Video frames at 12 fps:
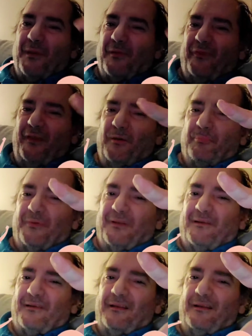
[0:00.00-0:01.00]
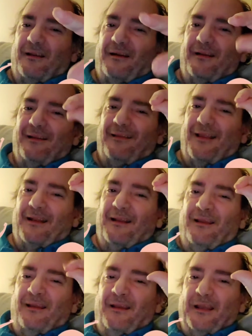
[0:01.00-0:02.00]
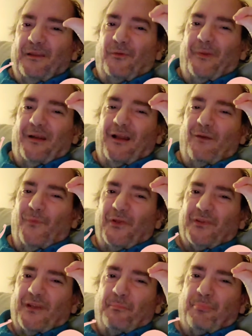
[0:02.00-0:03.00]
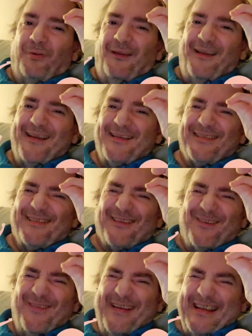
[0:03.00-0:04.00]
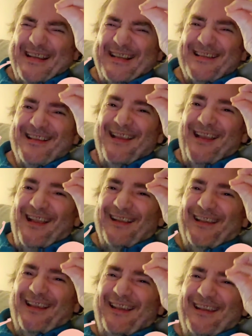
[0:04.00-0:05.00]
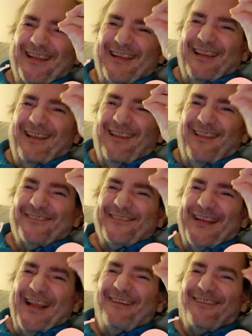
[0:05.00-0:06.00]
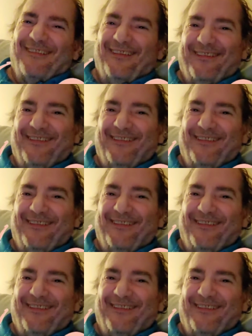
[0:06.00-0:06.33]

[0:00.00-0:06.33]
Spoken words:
My fingerprint's in there, and there's a lot of, no matter how much I press and squeeze, I can't get all of it out.